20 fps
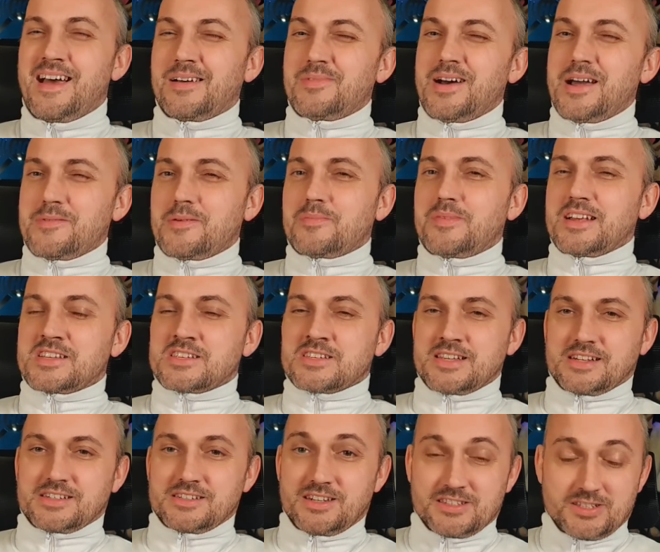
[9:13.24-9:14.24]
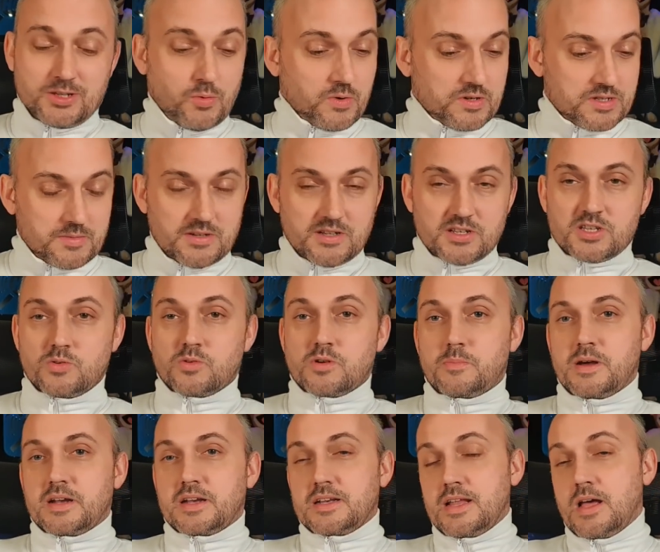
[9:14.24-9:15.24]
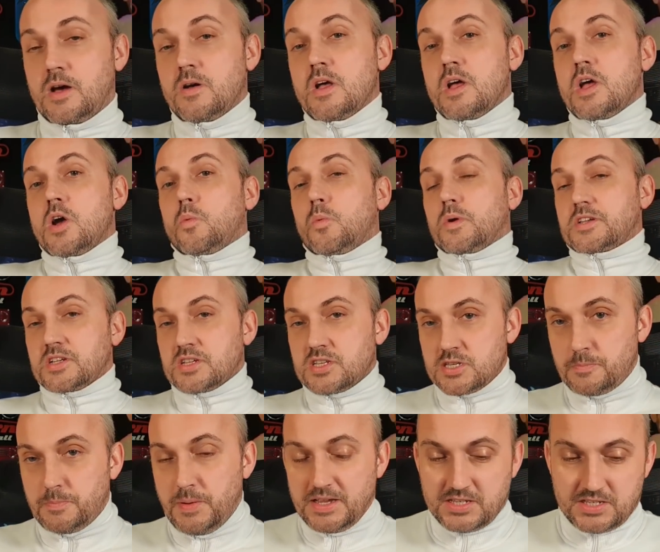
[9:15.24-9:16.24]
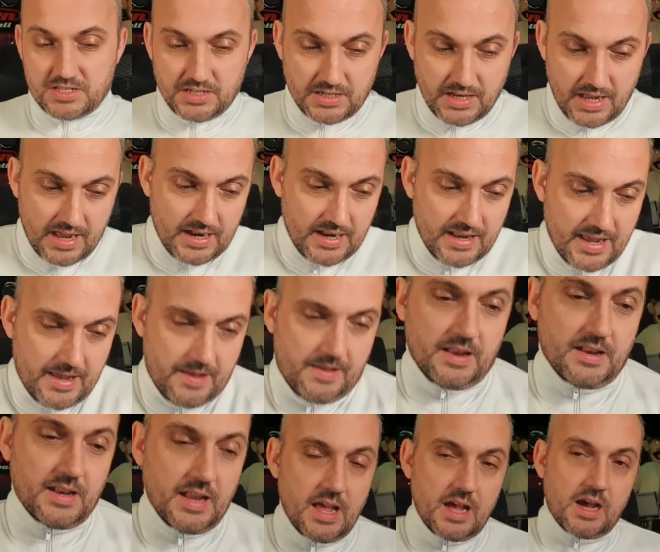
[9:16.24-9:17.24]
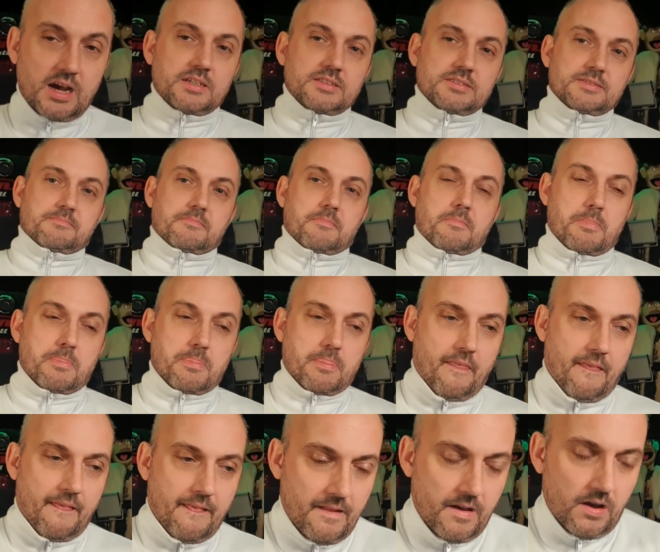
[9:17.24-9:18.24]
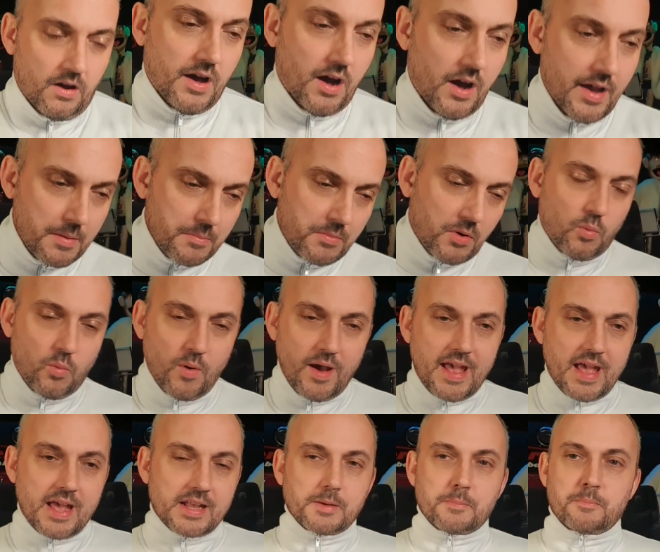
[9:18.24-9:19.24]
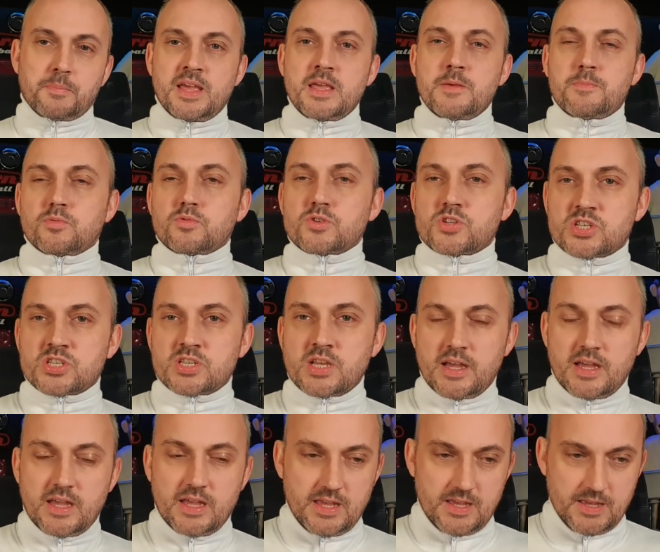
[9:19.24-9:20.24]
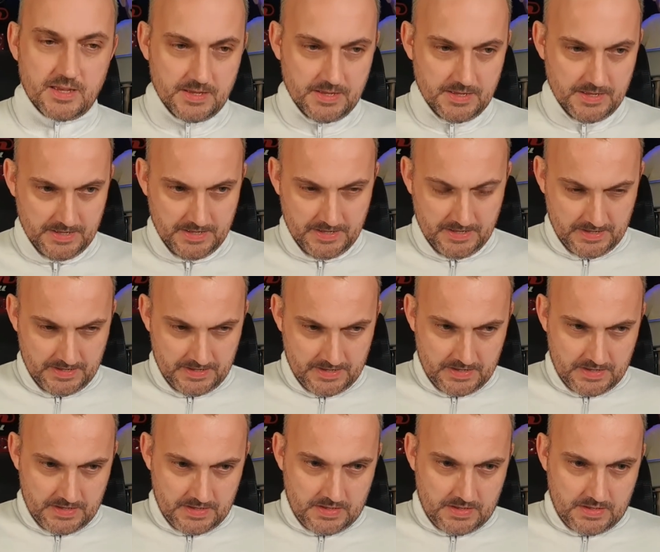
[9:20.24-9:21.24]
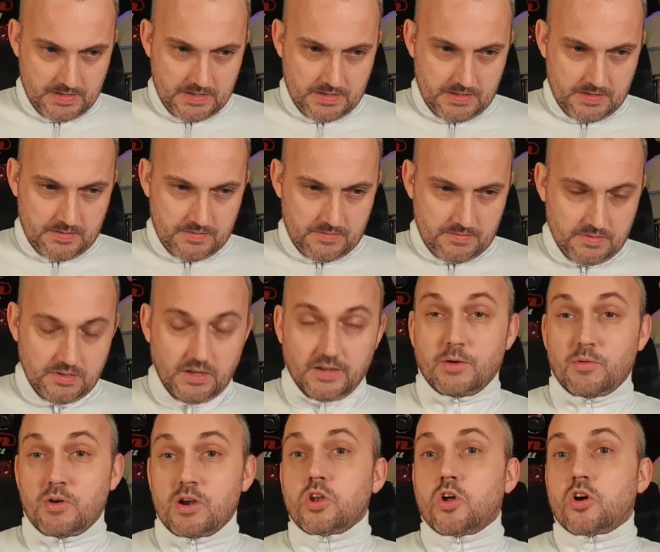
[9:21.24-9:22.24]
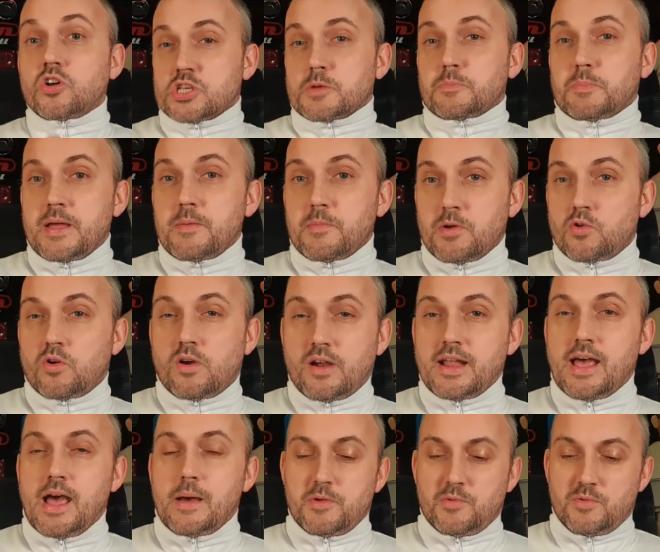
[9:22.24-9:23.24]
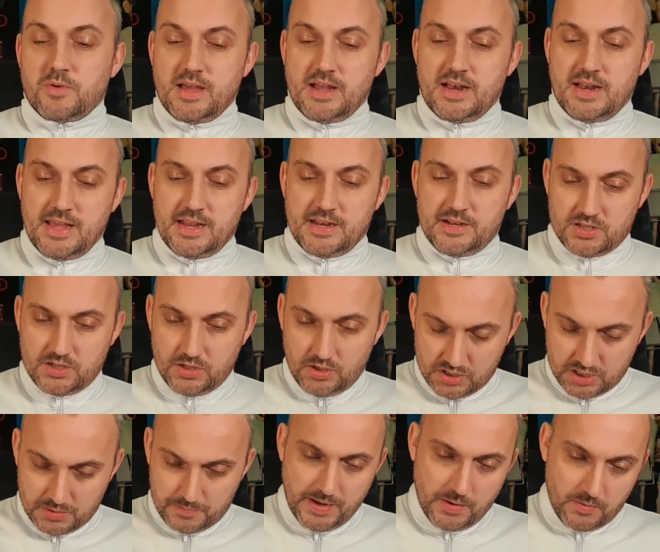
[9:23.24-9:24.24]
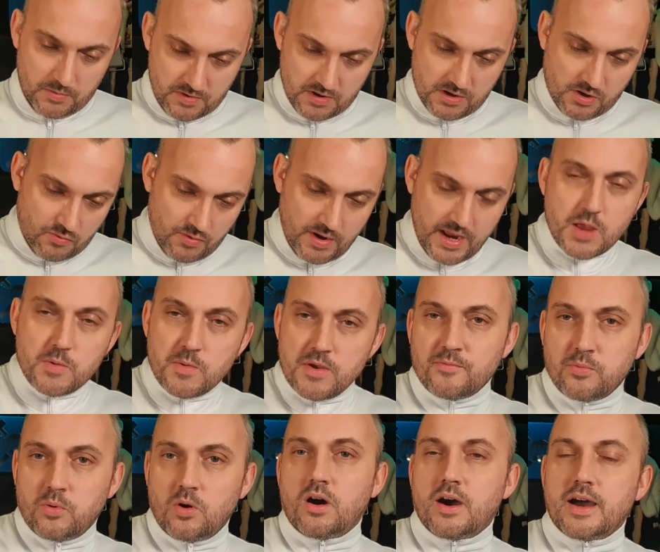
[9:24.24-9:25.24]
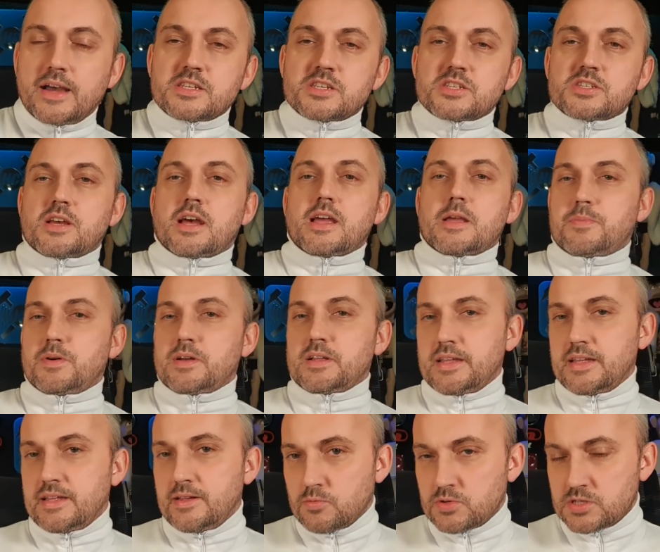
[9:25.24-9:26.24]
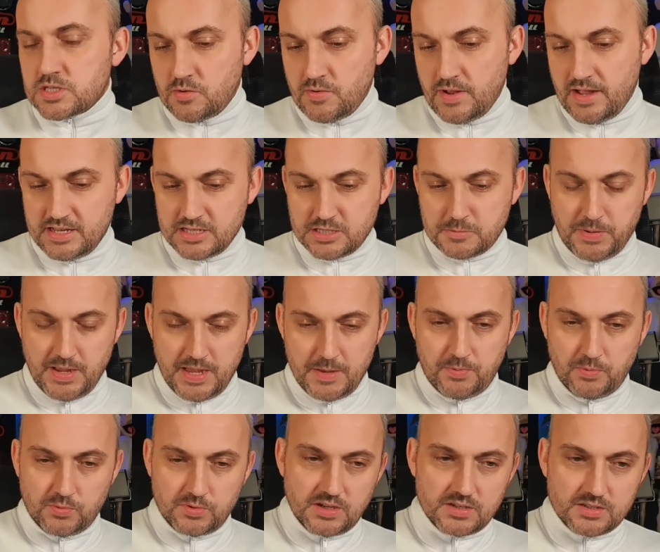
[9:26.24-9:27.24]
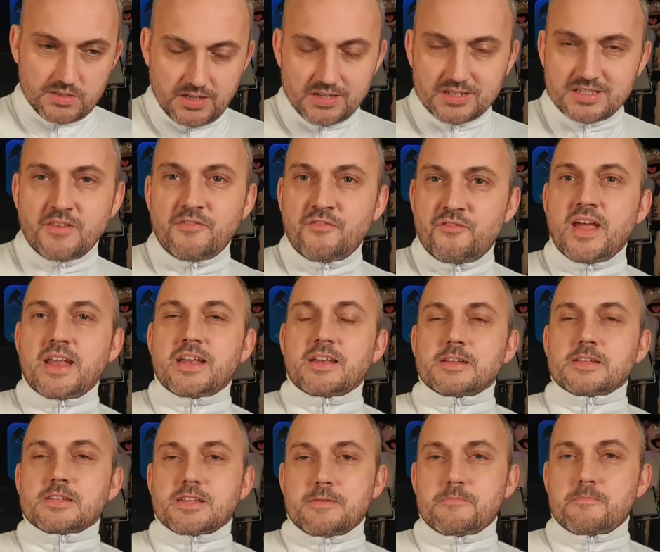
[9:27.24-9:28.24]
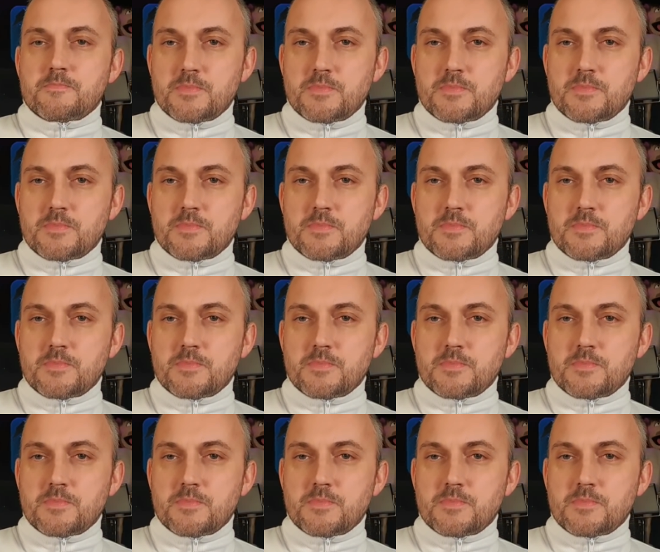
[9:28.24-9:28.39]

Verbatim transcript: maybe I'm less sick than I thought because I'm going to talk about it now, which is Sébastien Haller. Now, I, I am aware that people say that there are lots of people who are unhappy with Haller. There's lots of people who agree with what I say. But he also has people that, that defend him